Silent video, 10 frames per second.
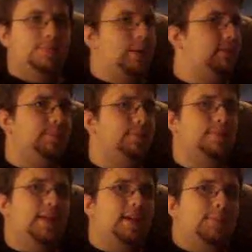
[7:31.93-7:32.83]
Maybe
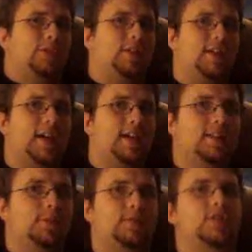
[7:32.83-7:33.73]
make more of a tag
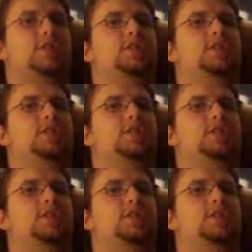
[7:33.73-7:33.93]
team division.